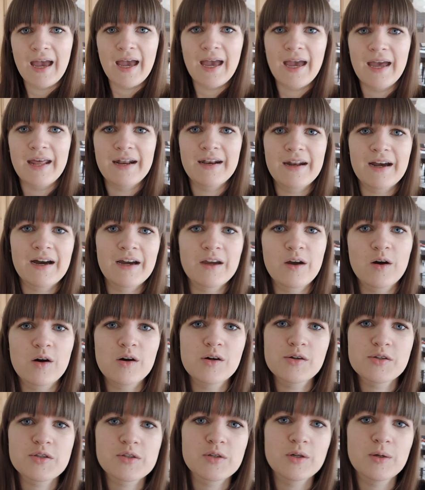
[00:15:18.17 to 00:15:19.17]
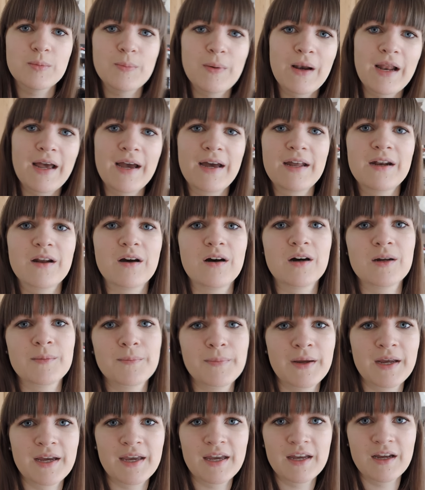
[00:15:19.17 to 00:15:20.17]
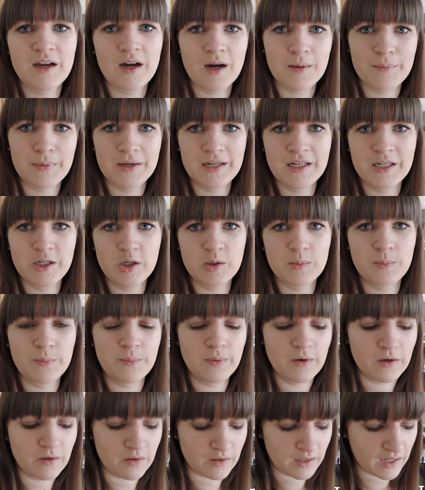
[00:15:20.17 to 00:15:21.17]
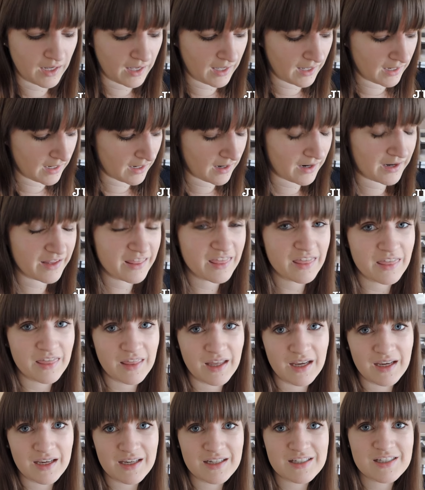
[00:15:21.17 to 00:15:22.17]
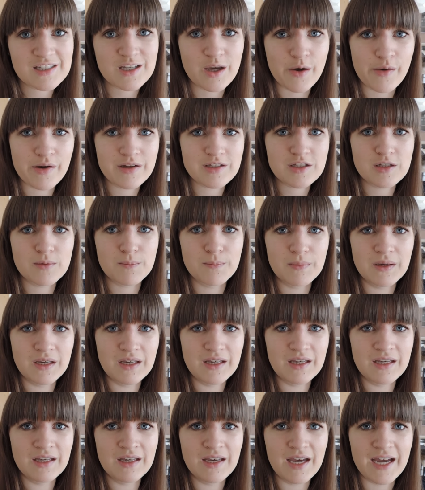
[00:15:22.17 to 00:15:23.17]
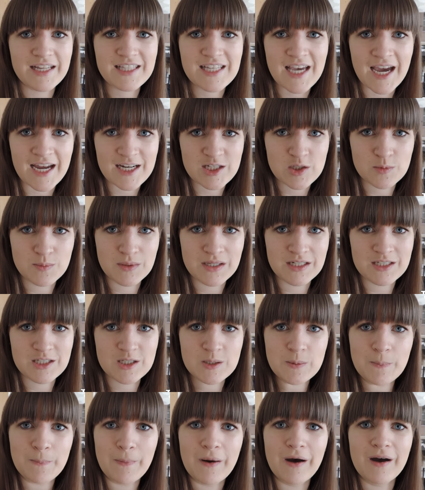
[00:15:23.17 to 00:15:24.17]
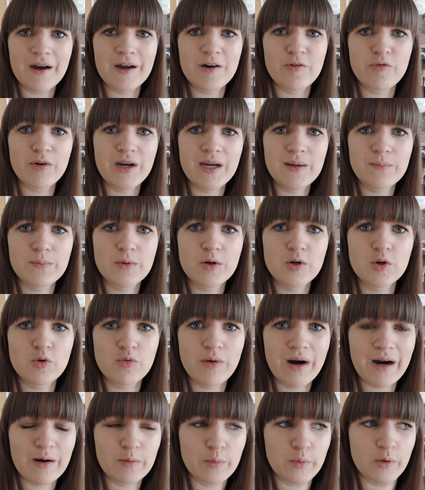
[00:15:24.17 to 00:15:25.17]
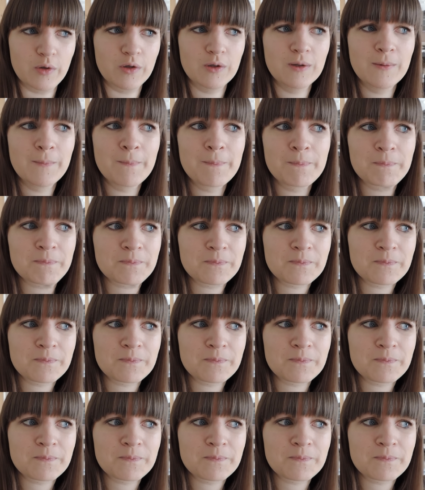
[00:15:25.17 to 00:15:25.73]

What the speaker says: And I also plan on picking up a new book, and I think it's going to be Attachments by Rainbow Rowell.